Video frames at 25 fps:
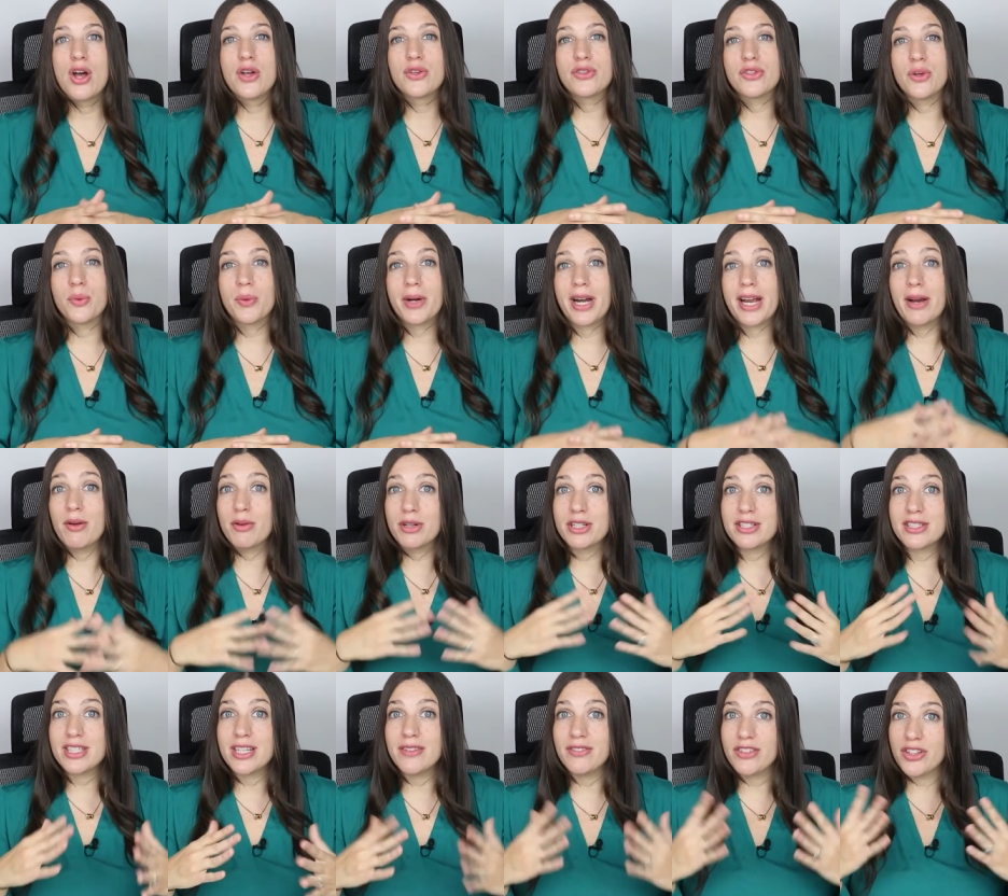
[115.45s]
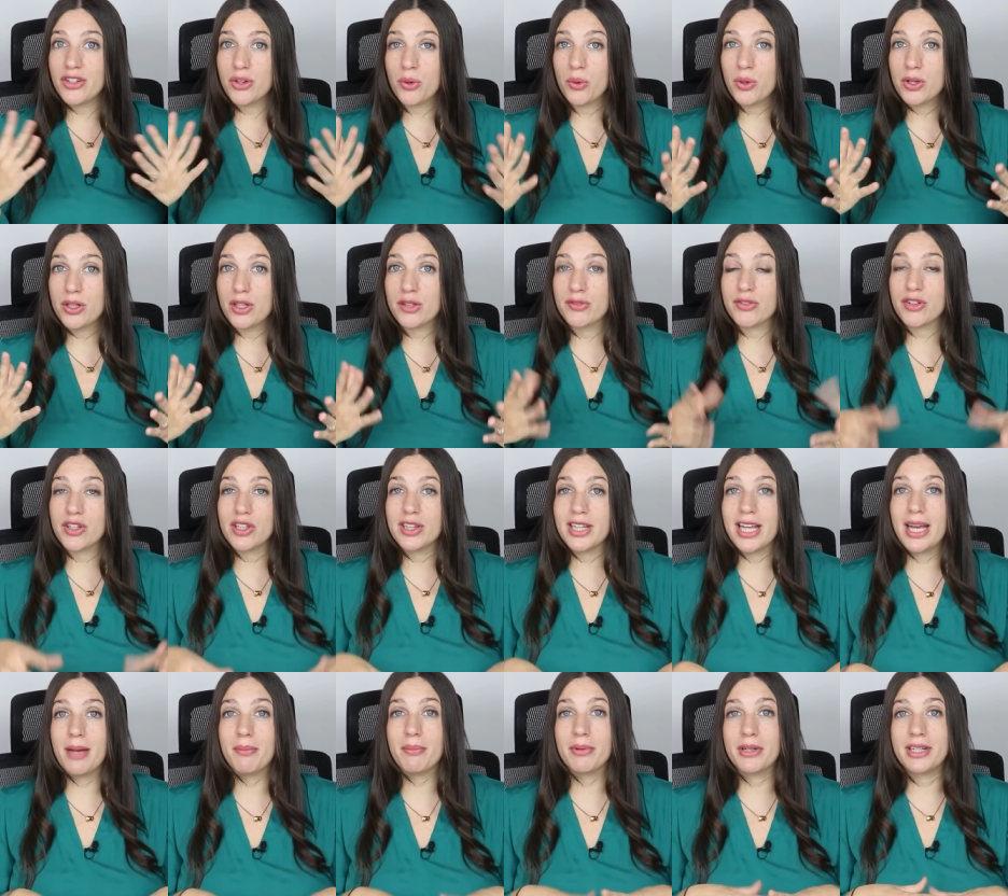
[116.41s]
So when I received an order for a
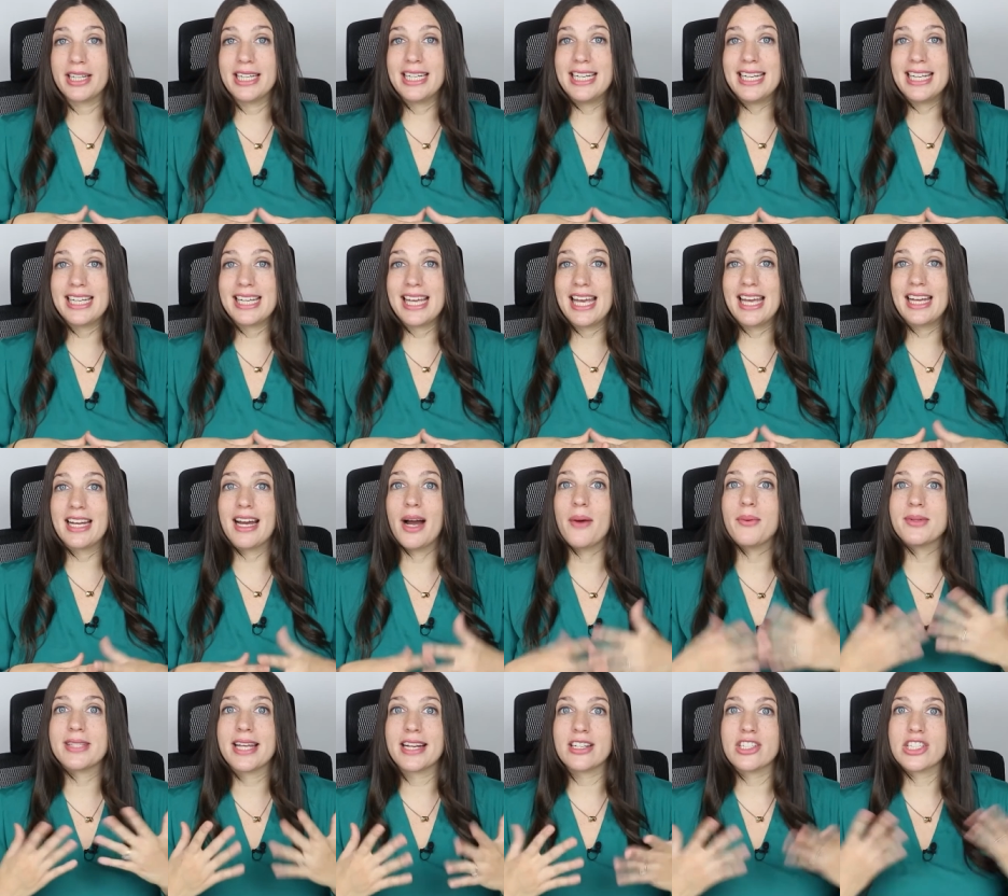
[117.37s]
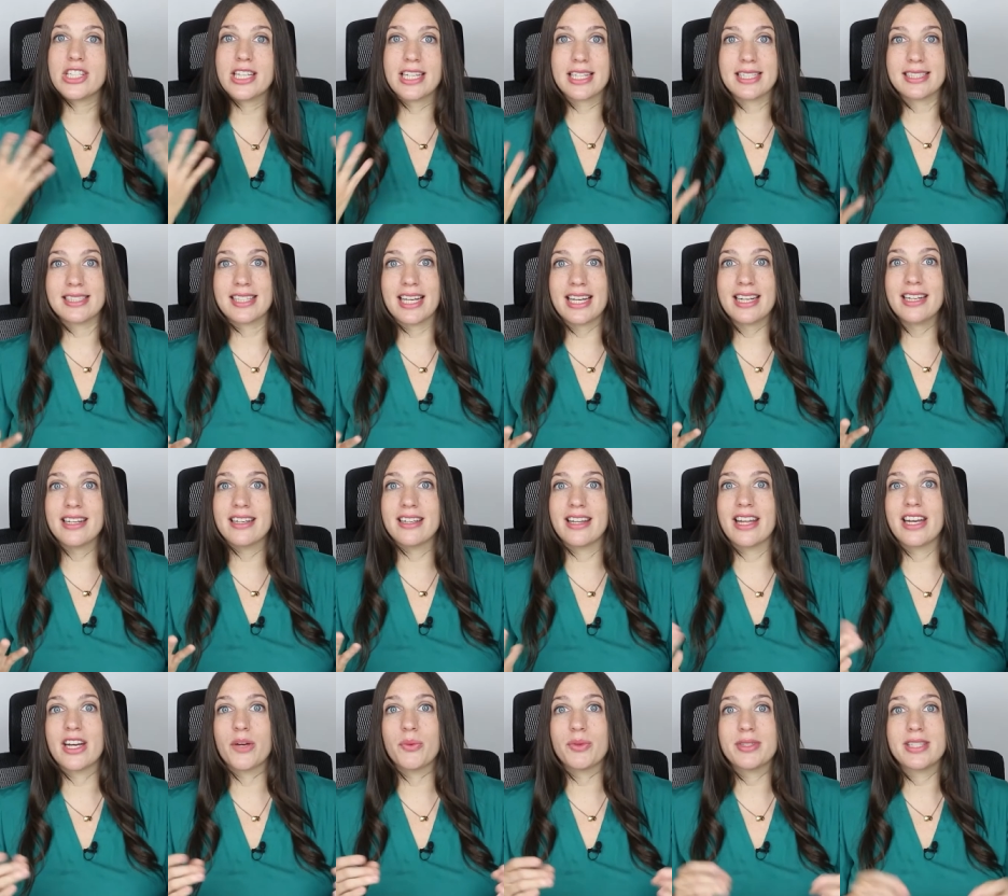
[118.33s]
Lamborghini cake, I was actually excited
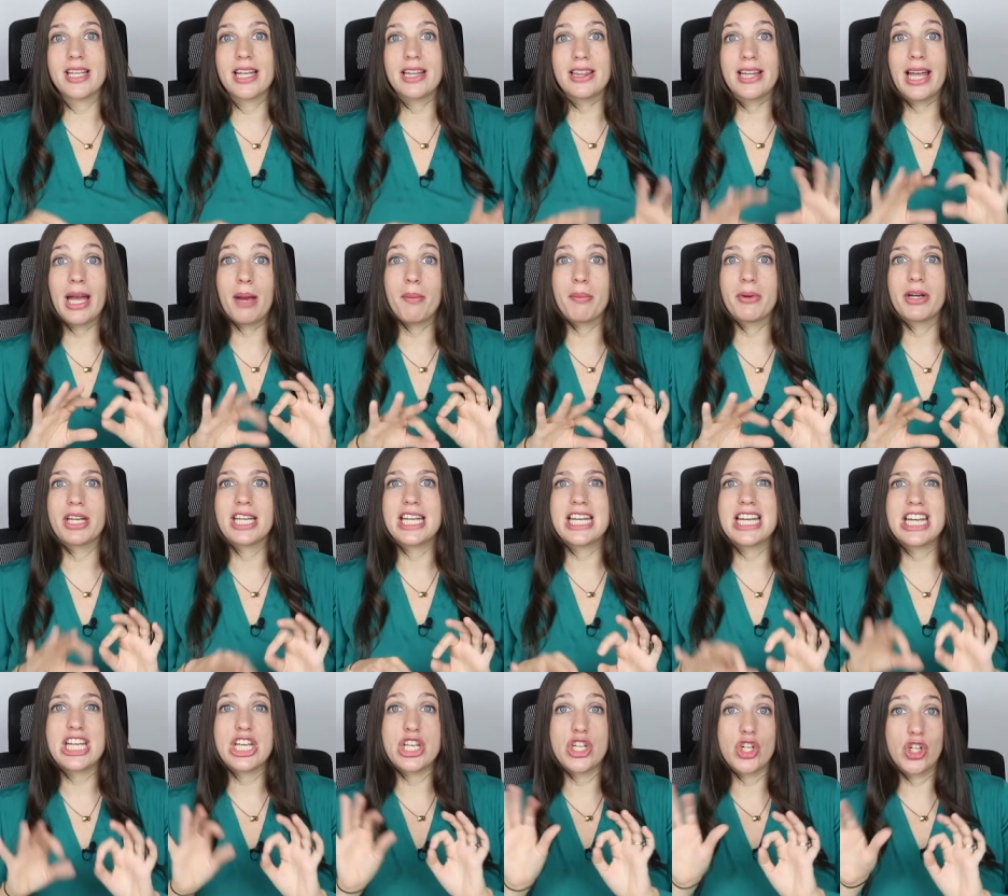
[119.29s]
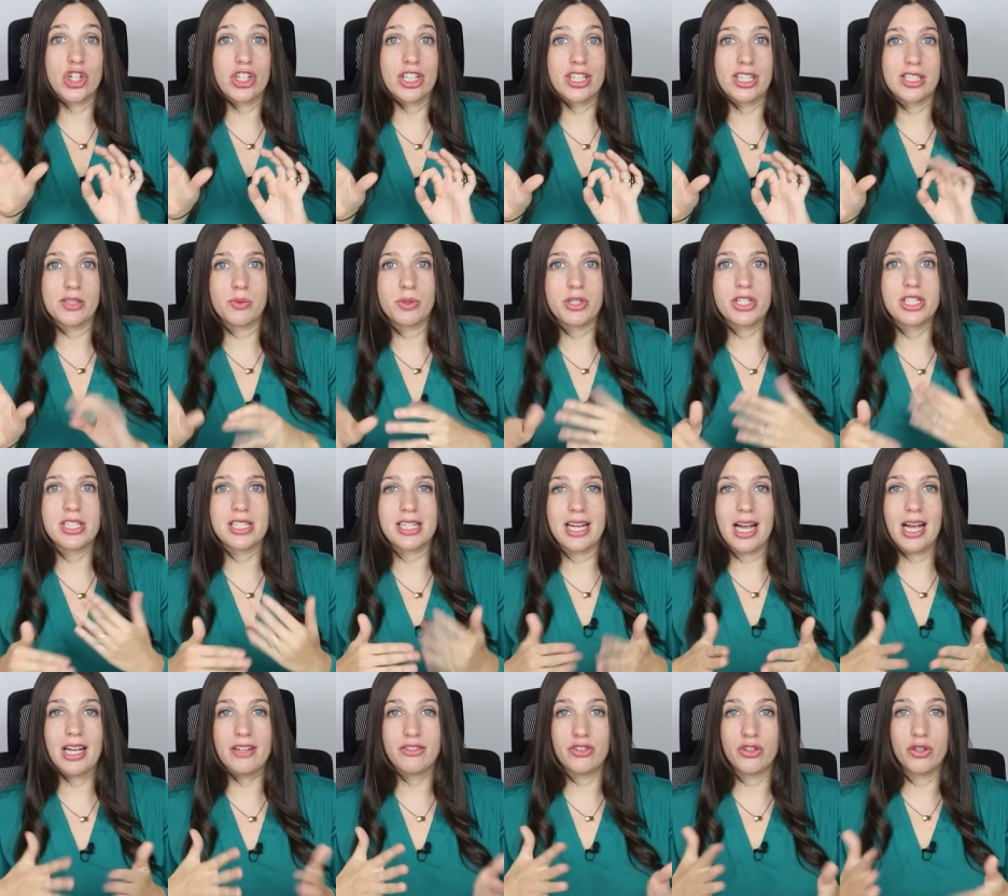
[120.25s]
that it was a Lamborghini Urus, which is
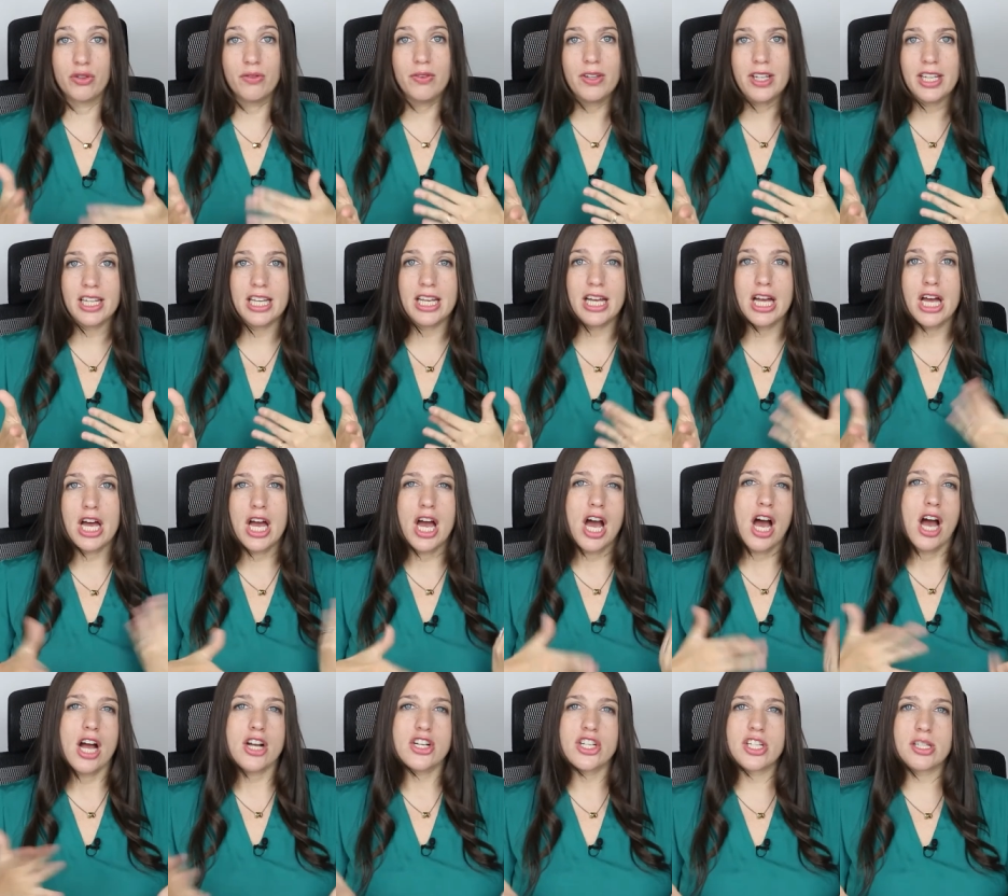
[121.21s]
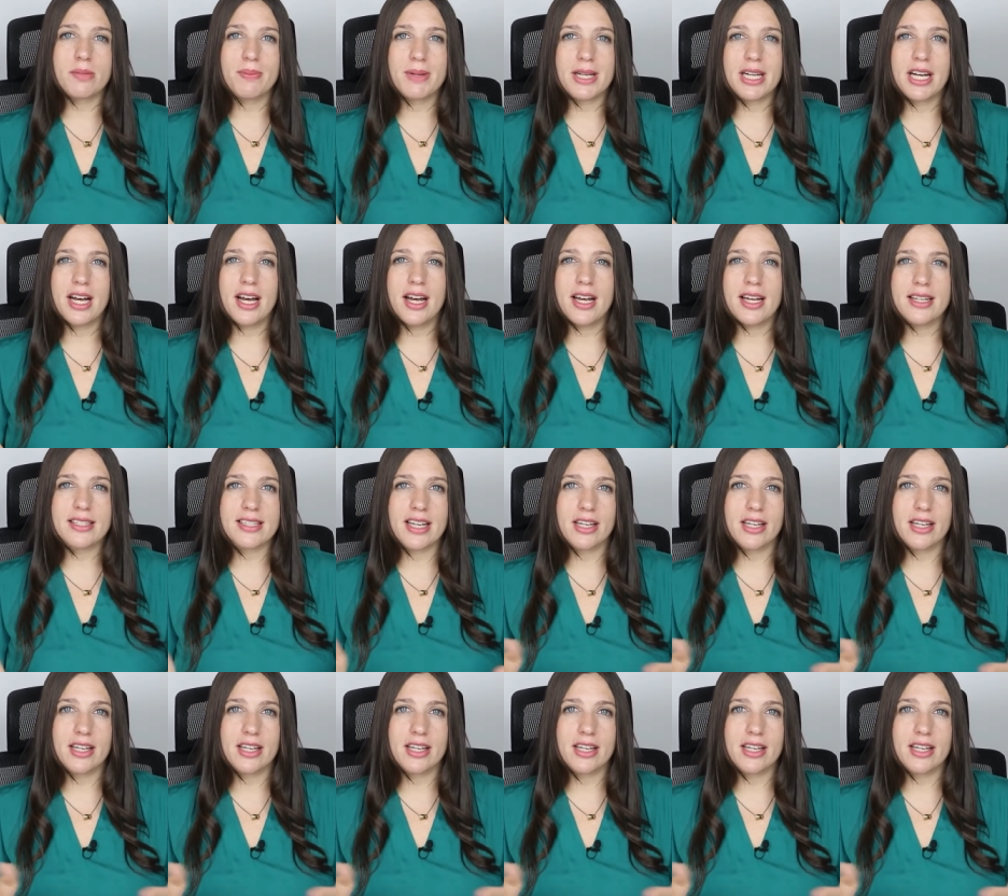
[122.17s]
an S U V, just because